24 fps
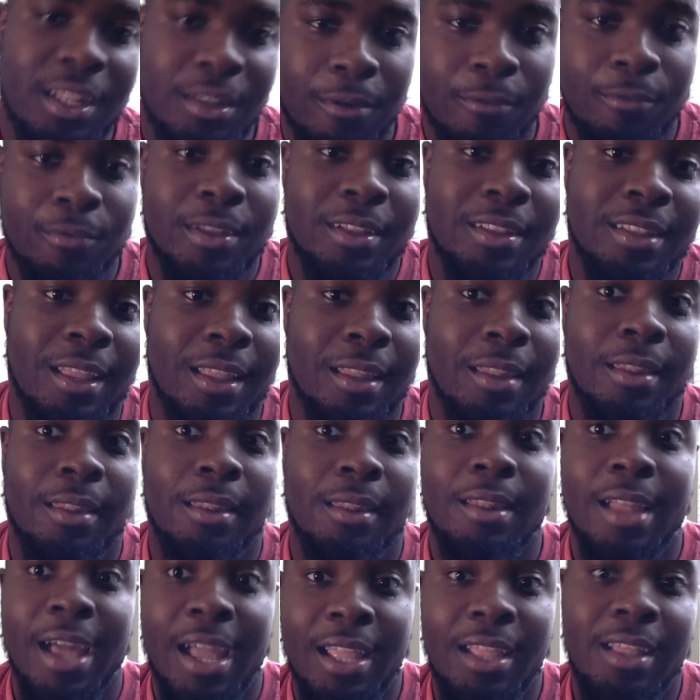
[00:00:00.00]
Don't forget to
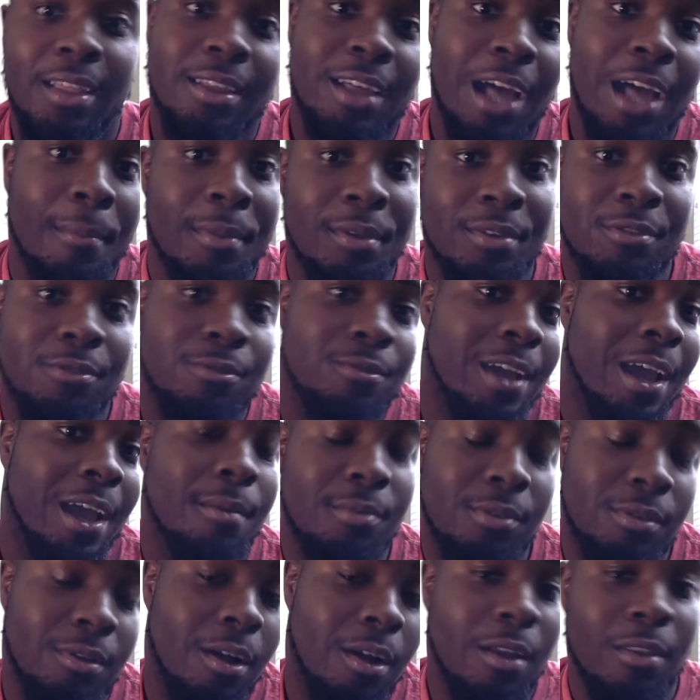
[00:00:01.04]
like, comment, subscribe
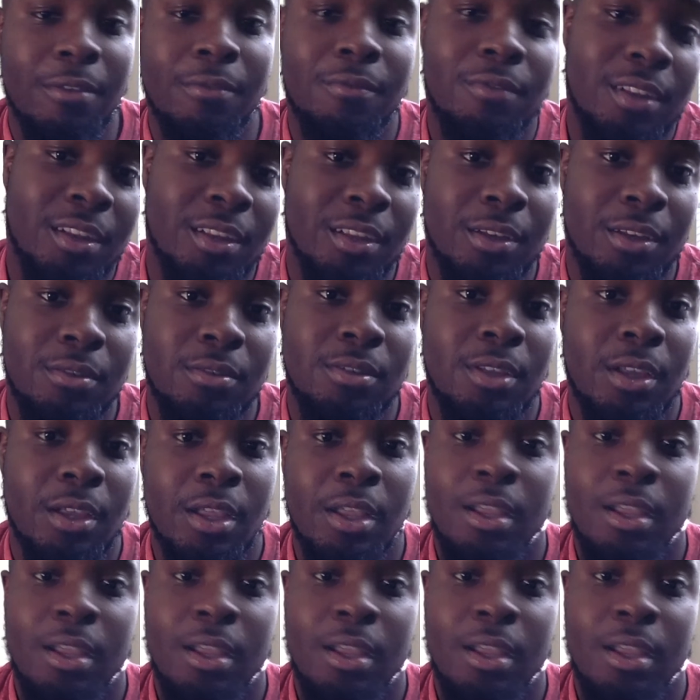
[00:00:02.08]
to all the videos,